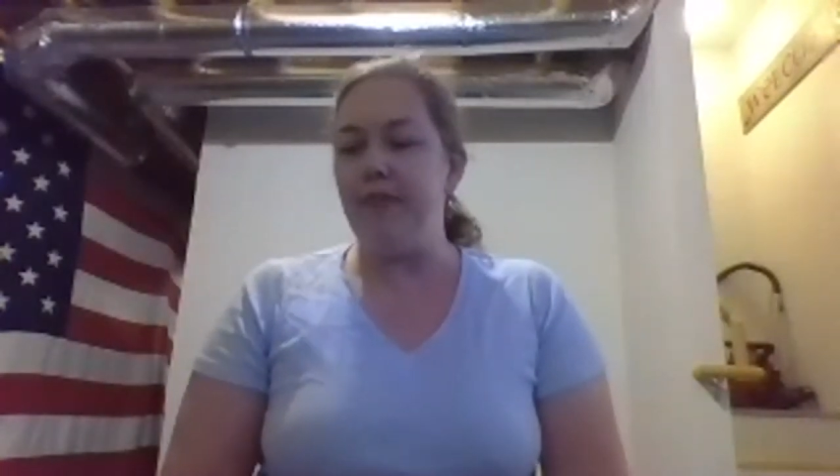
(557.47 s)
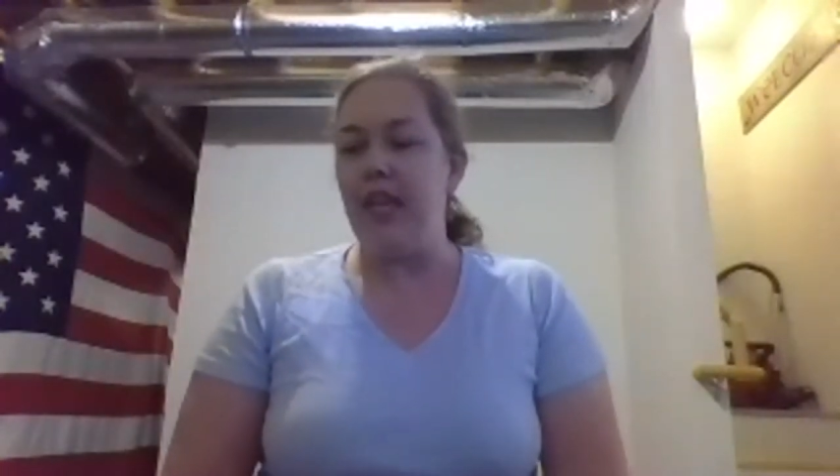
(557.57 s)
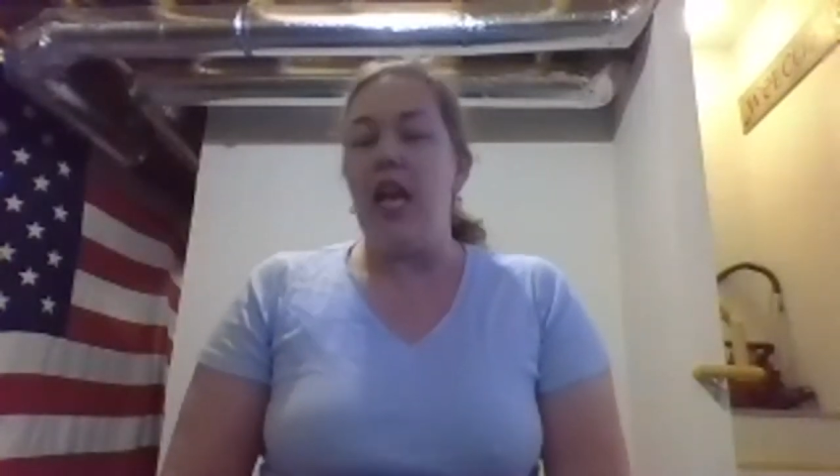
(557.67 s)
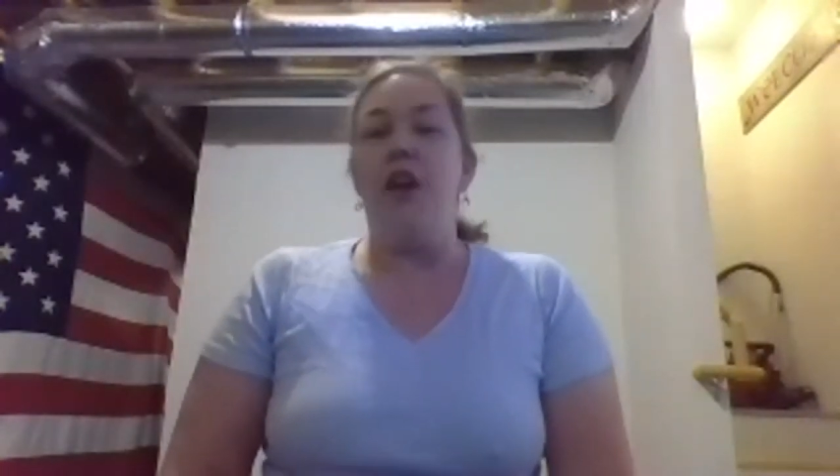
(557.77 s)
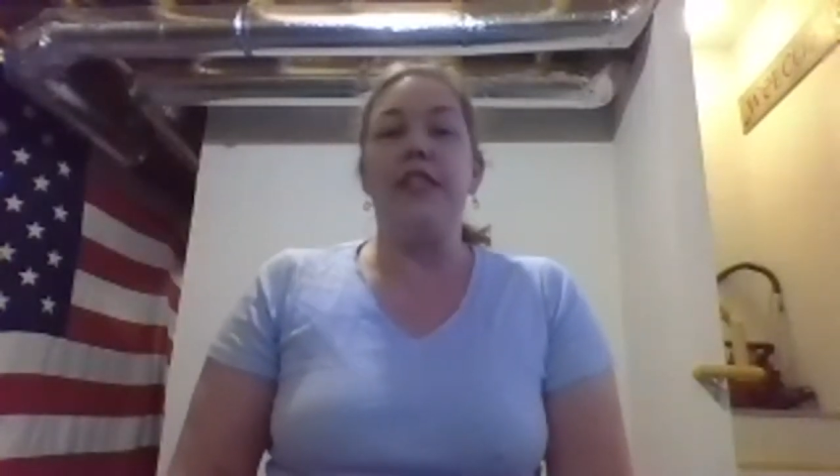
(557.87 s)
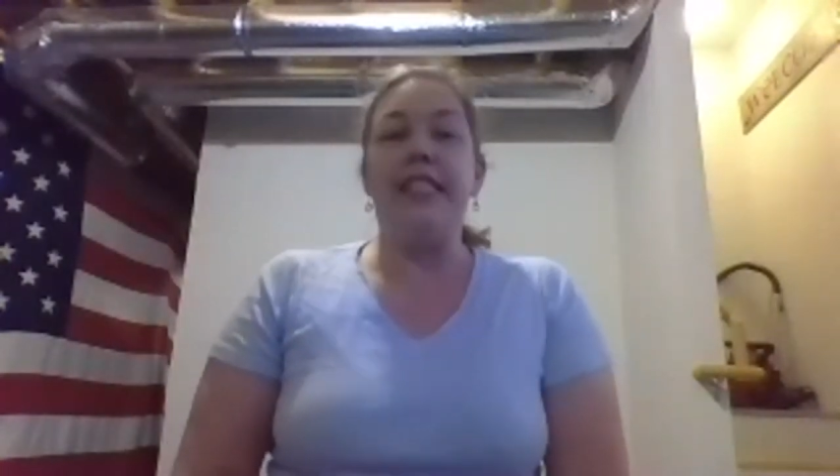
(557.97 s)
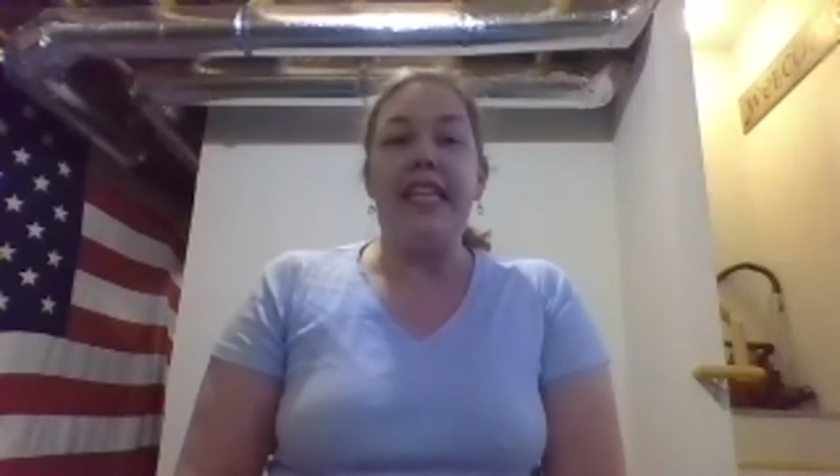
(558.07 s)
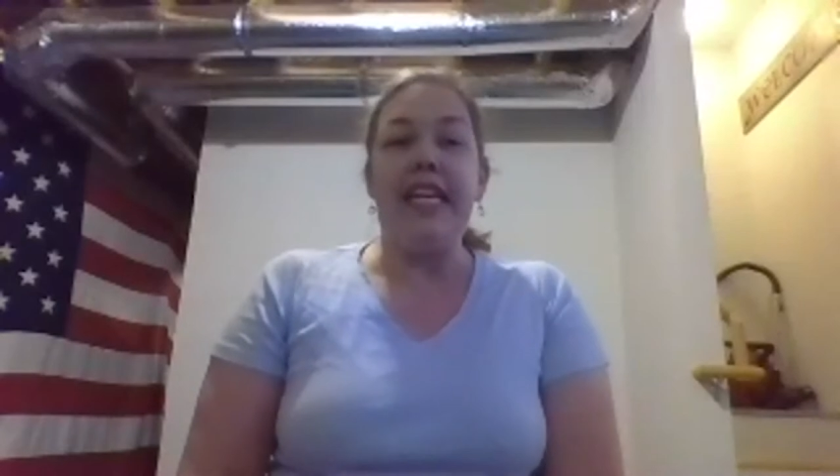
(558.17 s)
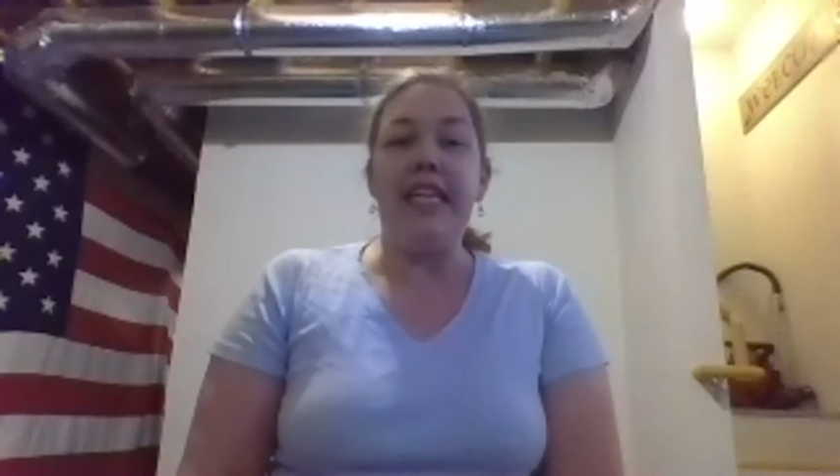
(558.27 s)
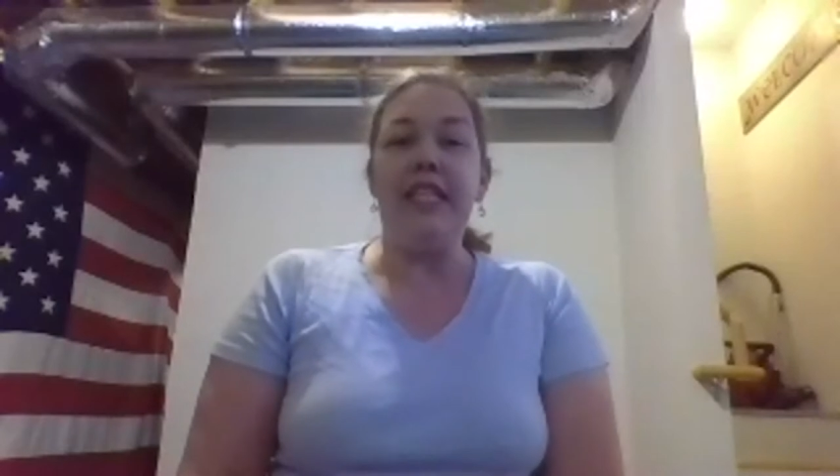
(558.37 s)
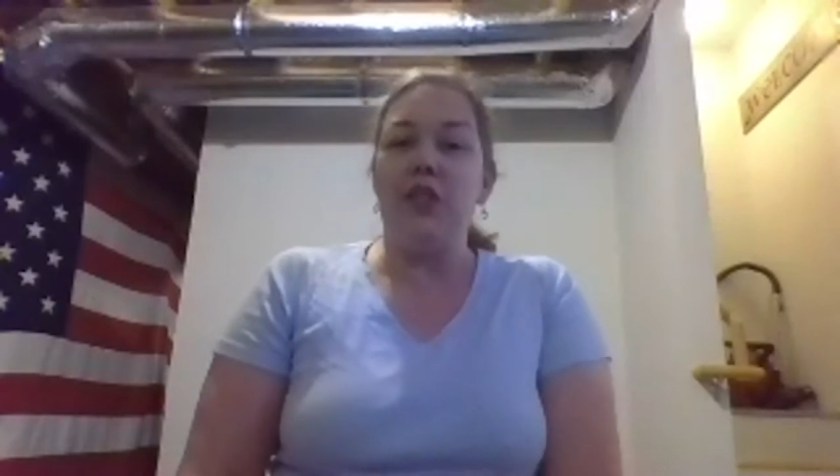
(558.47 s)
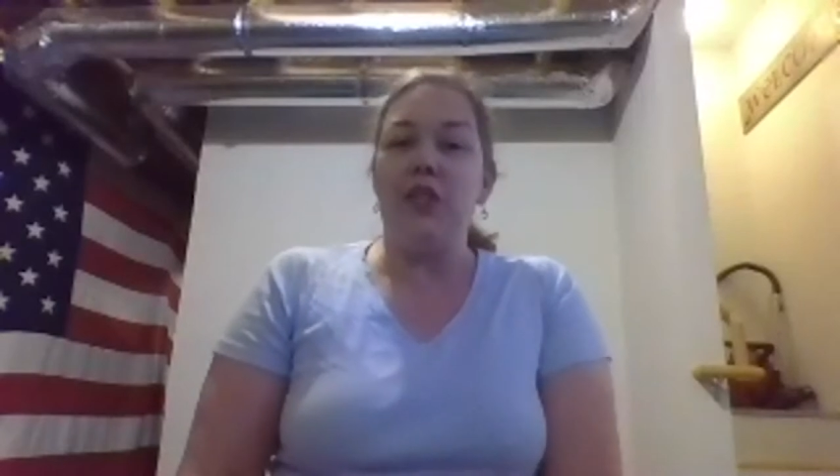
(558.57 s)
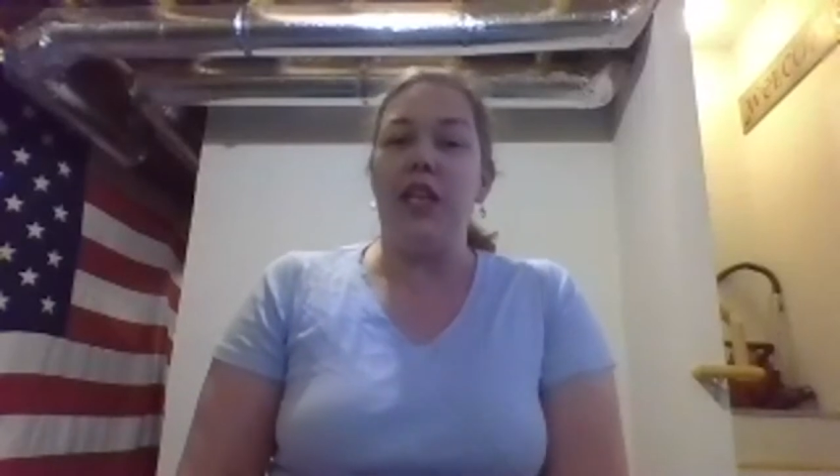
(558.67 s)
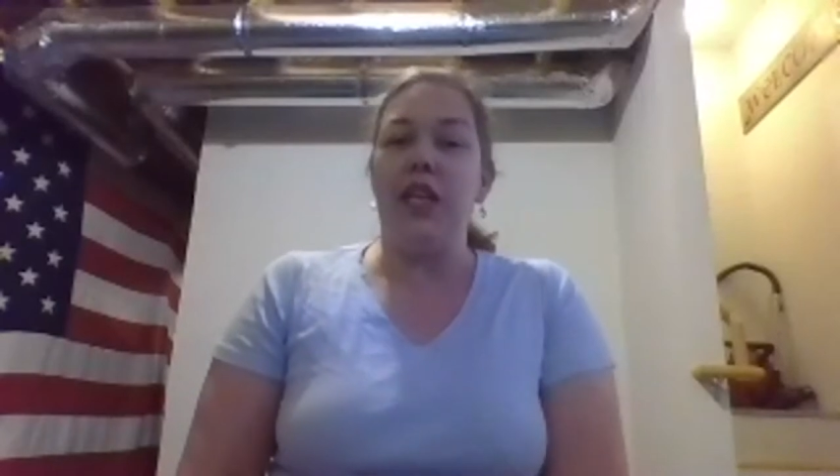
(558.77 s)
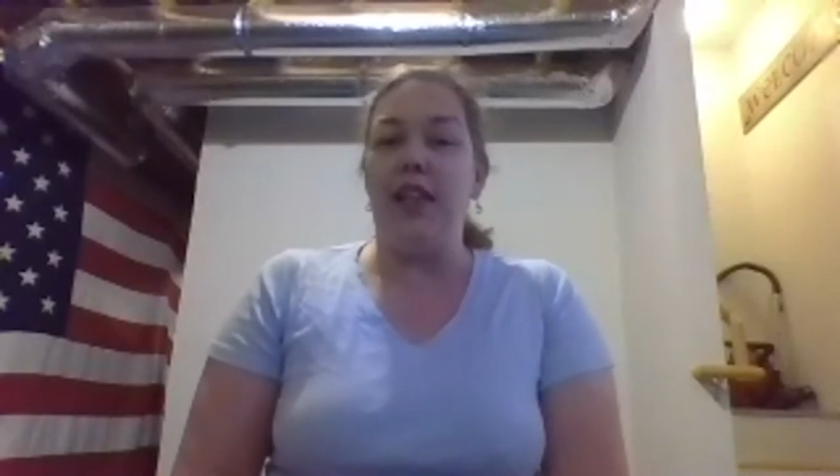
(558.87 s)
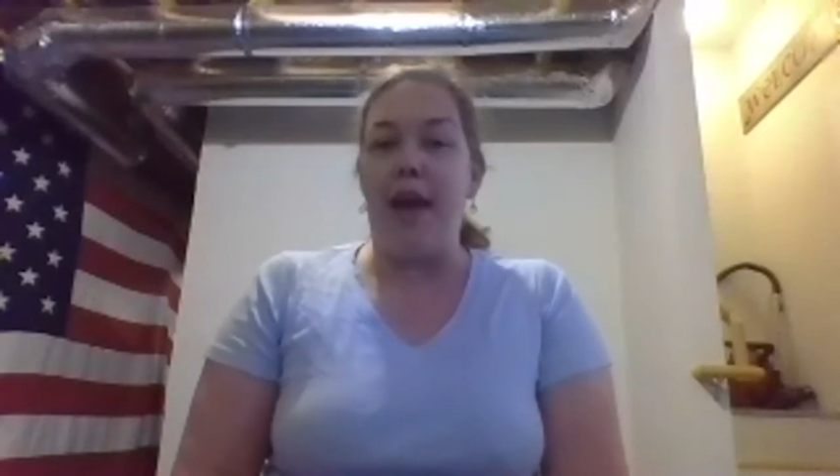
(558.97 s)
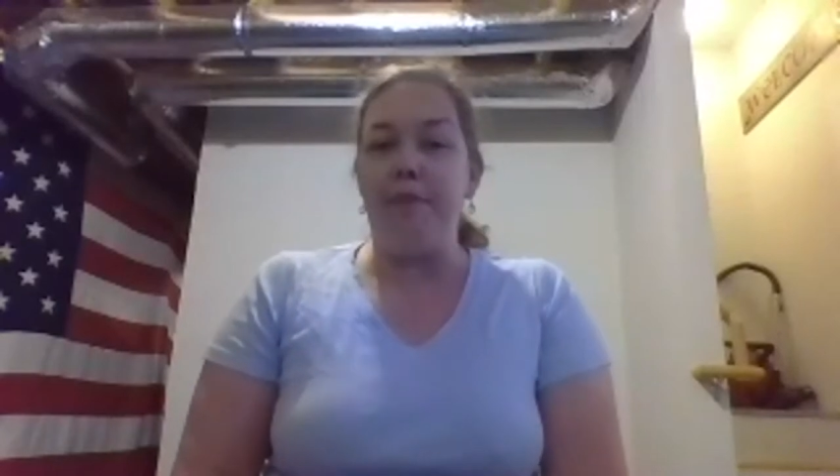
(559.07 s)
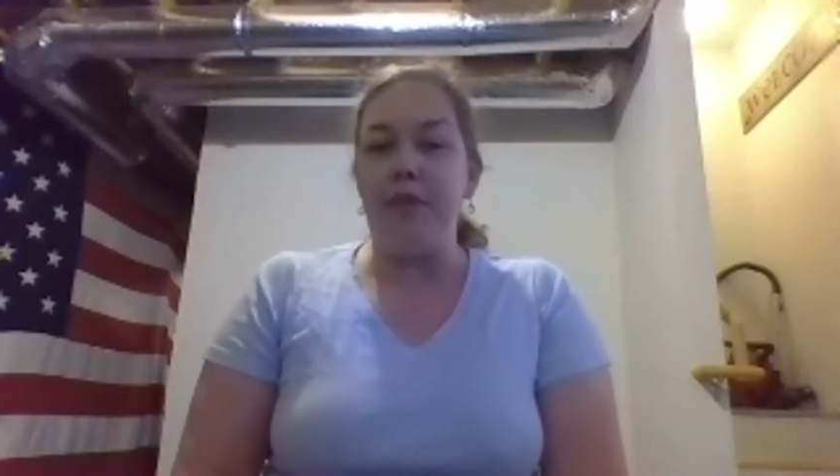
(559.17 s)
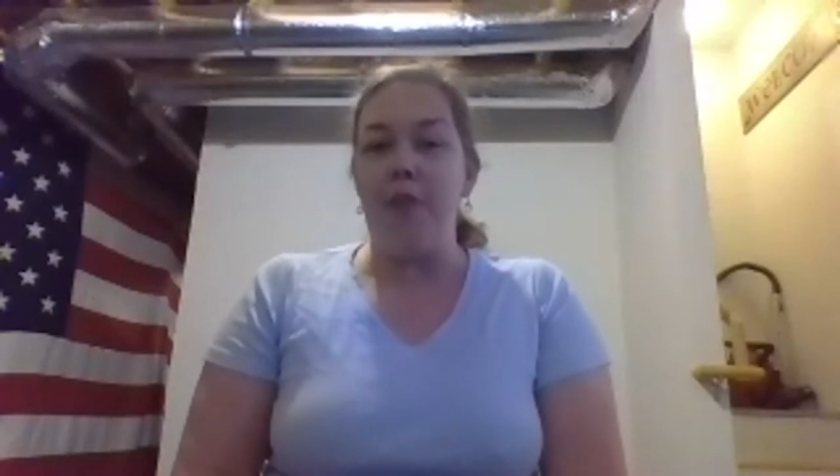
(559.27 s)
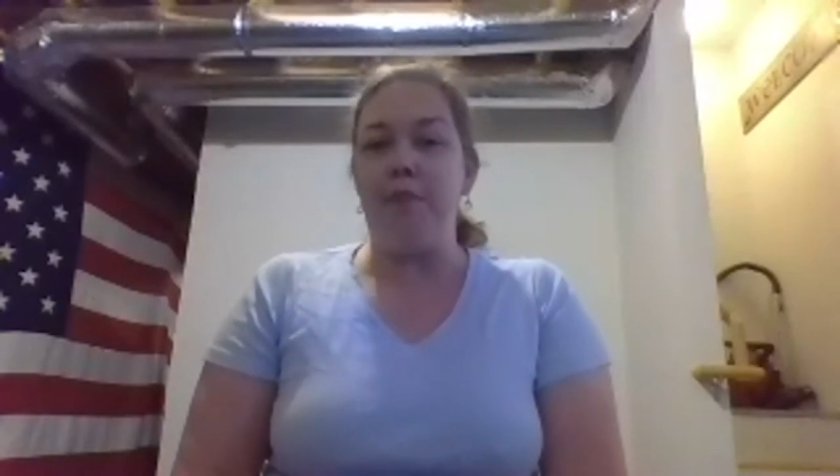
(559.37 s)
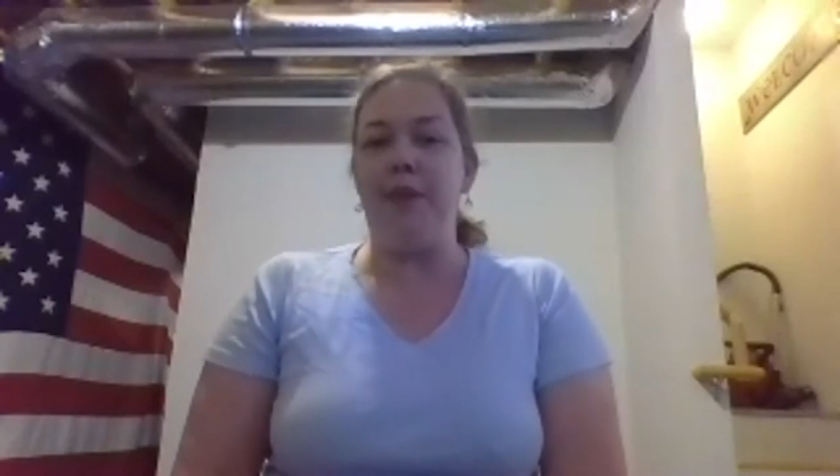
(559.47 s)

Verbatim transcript: For teens using a laptop,